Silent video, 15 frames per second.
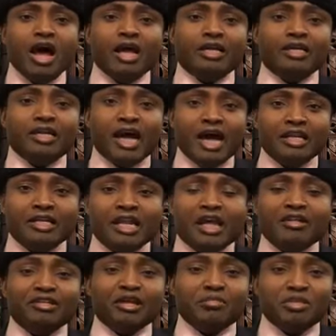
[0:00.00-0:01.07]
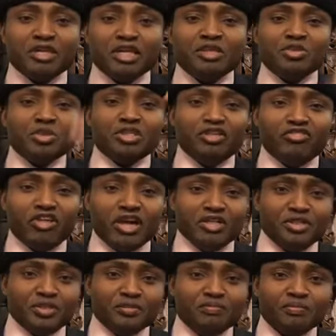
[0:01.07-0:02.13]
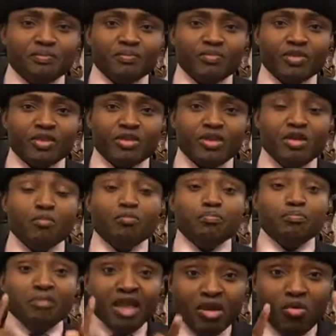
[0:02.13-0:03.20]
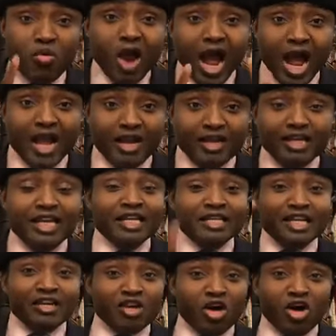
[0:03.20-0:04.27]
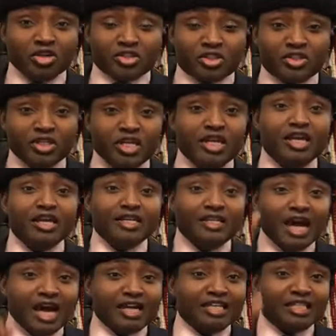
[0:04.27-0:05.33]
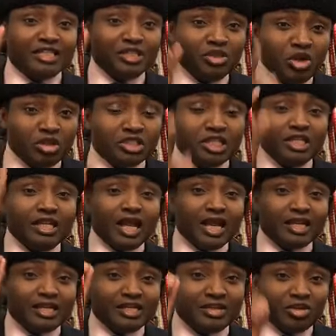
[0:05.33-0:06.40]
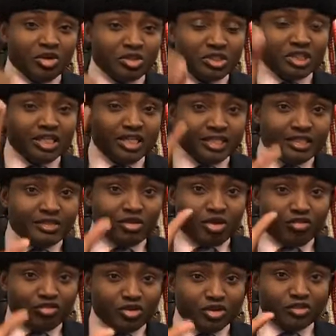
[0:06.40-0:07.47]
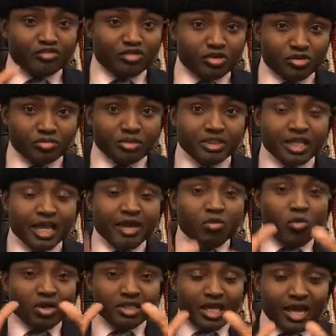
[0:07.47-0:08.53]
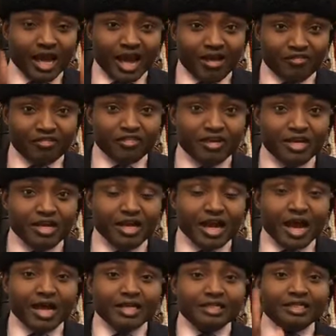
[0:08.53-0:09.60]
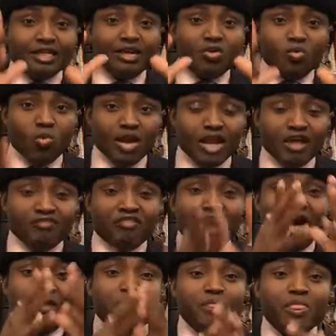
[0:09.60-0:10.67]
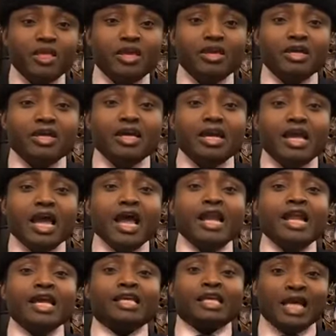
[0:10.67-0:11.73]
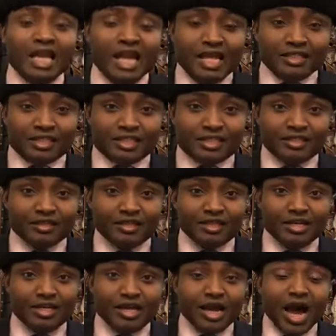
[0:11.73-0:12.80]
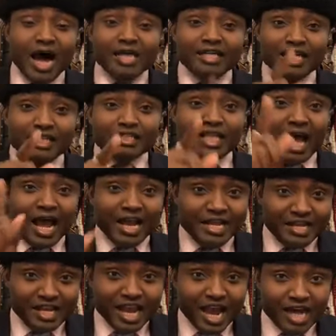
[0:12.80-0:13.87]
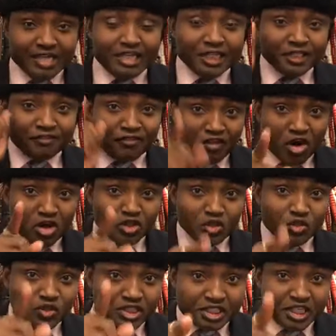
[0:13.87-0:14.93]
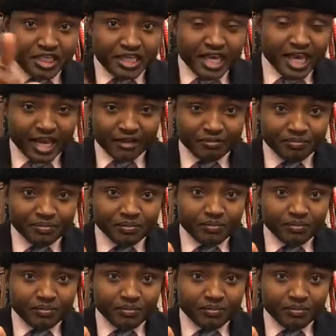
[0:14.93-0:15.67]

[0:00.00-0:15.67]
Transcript: and then they begin to divide you. Meanwhile, in the North, there is nothing like Northeast Governors Forum. And whenever any killings, and this fraud you see here